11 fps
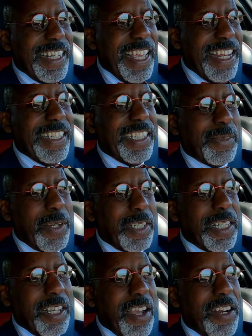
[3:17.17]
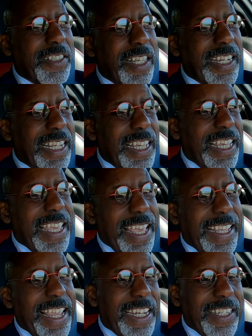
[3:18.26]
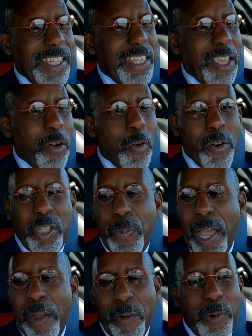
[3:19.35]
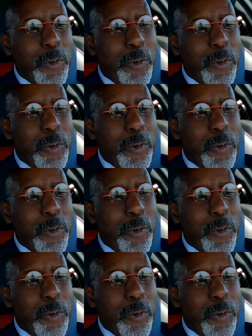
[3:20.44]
and especially the cars that engage in the horsepower